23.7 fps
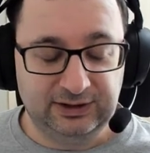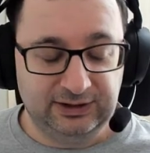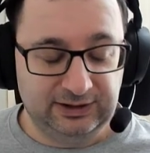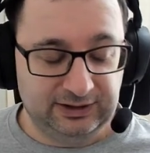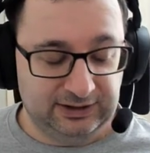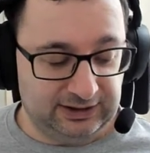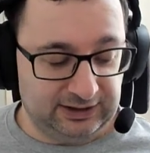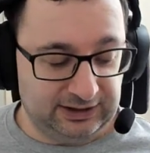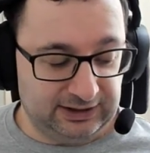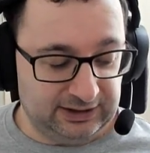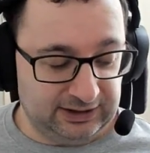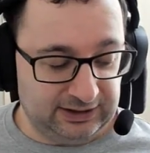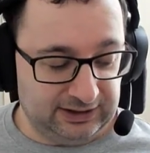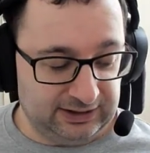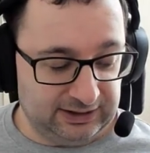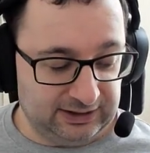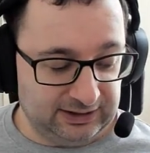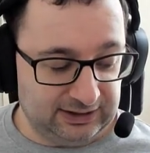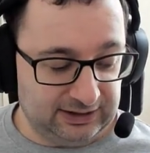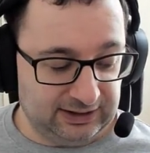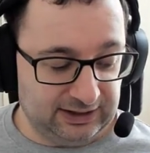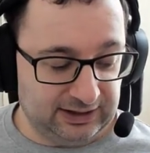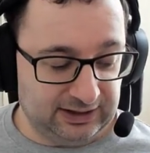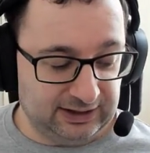
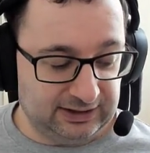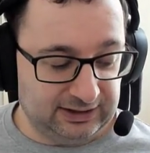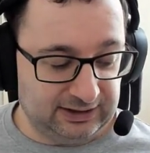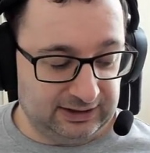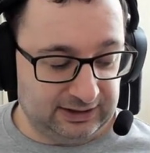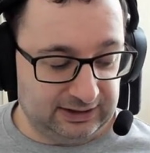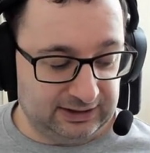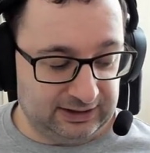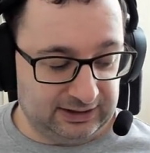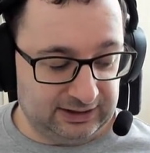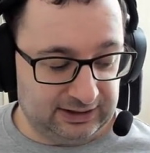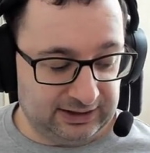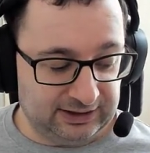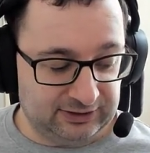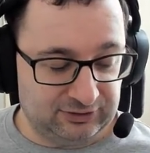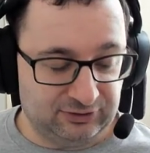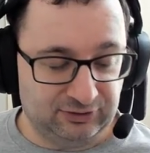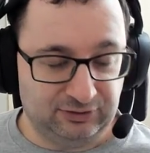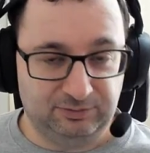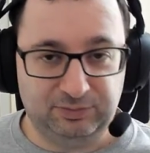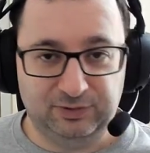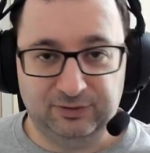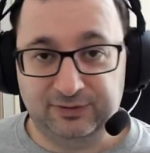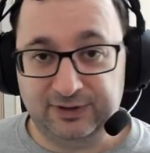the
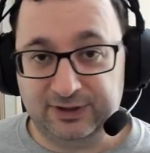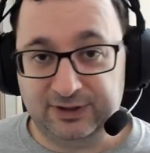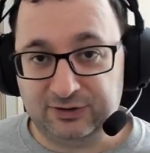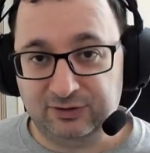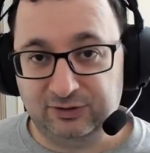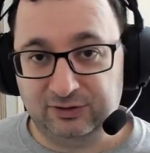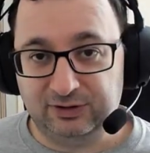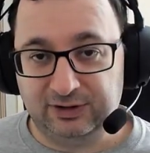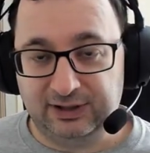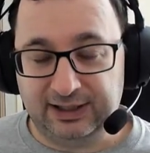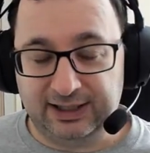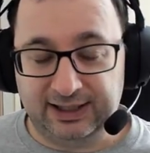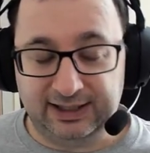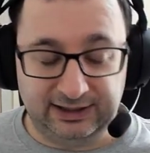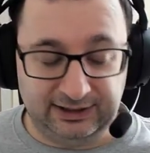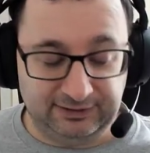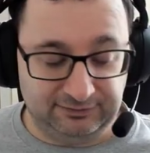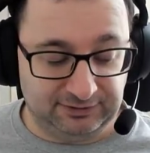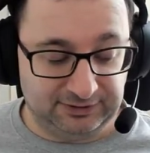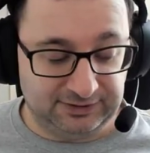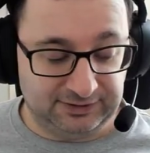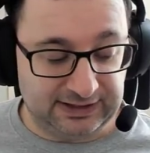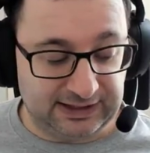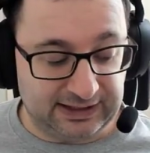actual professional or higher
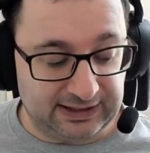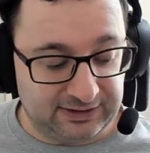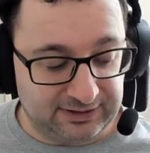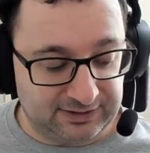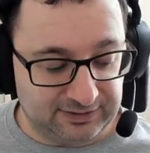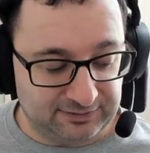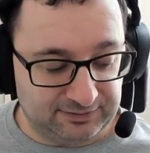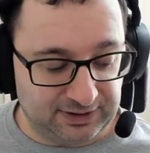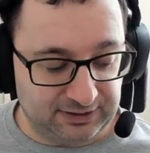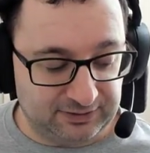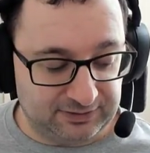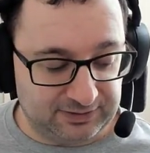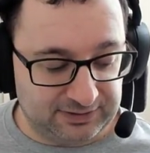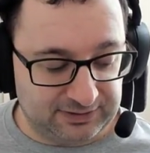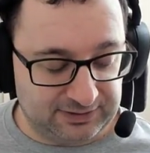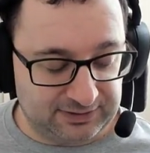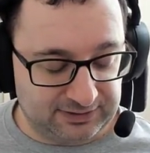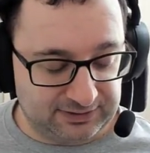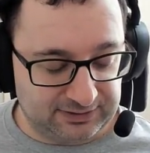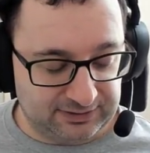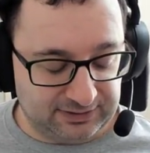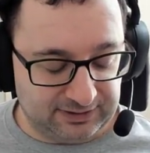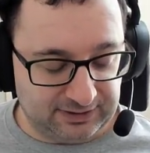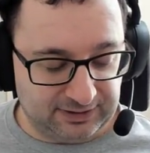level tiers of
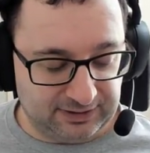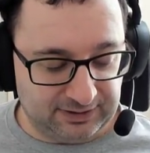those.